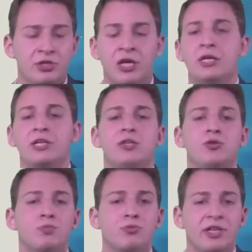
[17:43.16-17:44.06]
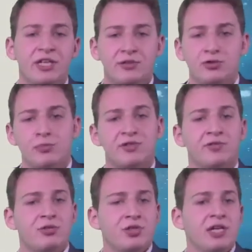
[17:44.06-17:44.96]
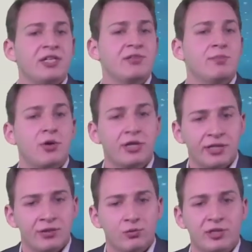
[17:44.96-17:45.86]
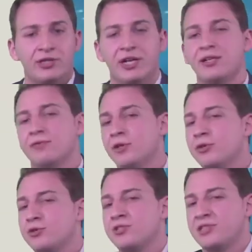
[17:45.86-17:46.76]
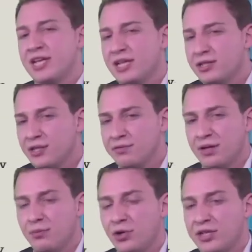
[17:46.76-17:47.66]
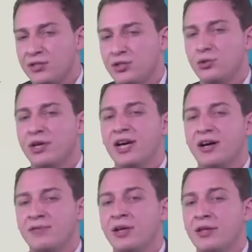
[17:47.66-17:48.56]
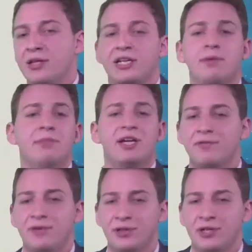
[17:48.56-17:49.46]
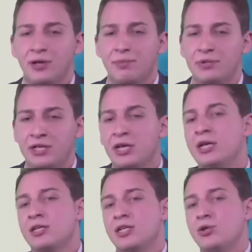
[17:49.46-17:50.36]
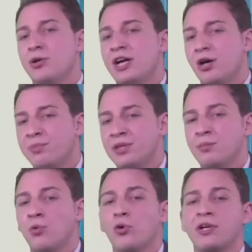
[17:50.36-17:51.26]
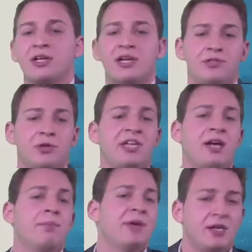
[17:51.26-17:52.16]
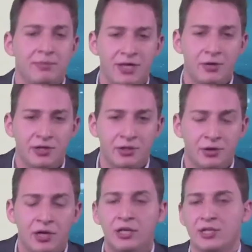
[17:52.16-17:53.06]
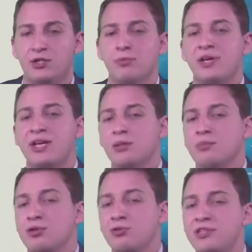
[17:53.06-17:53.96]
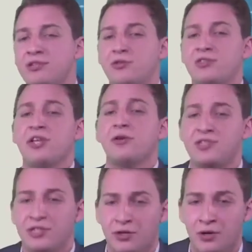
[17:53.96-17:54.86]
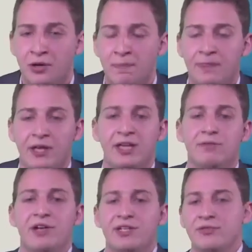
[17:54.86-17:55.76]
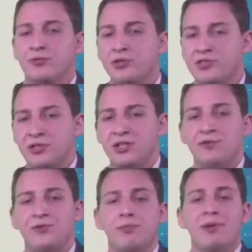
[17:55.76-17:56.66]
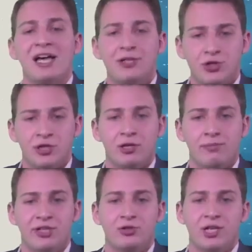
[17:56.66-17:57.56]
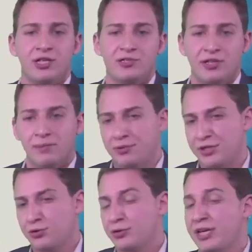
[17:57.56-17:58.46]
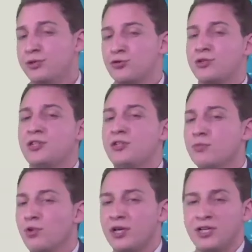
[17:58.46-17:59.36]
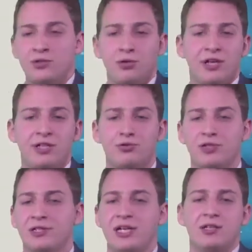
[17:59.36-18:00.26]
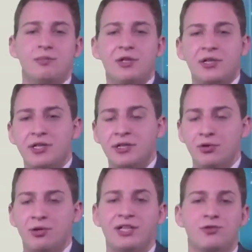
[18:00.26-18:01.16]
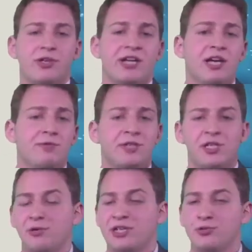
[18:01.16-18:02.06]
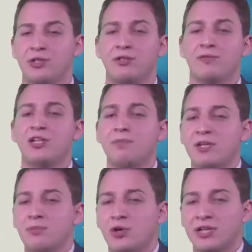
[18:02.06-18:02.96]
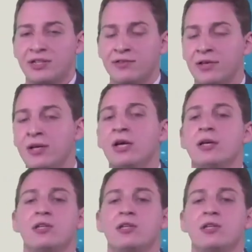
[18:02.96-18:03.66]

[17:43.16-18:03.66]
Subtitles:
can you bring in terms of the Chinese market? What kind of understanding of that market do you have that can benefit the company? Can you help them organize their campaign better here? Can you make them increase their sales here? And vice versa. If you're managing a big Chinese company, you're entering a new market, you're entering Latin America, you're entering Africa, you're entering developing markets, can